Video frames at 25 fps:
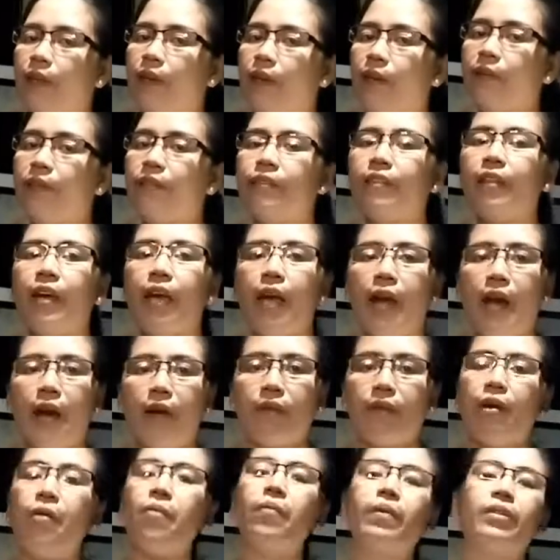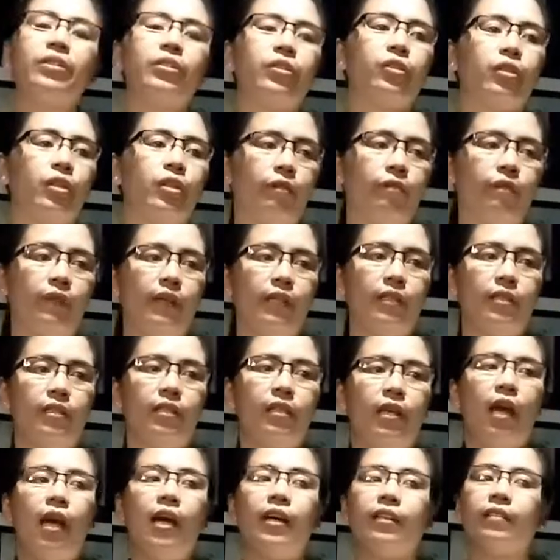The era was
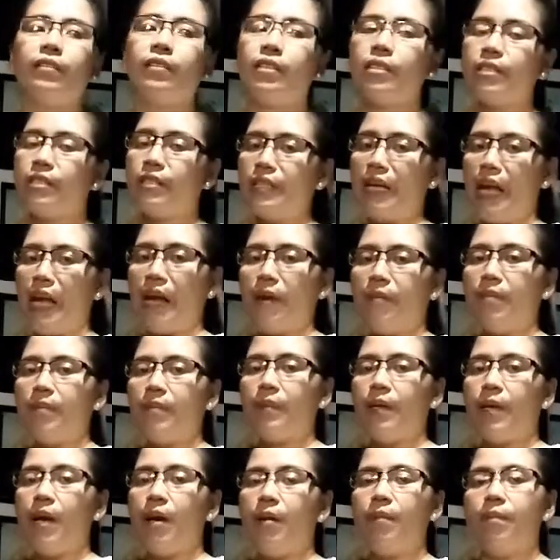given this name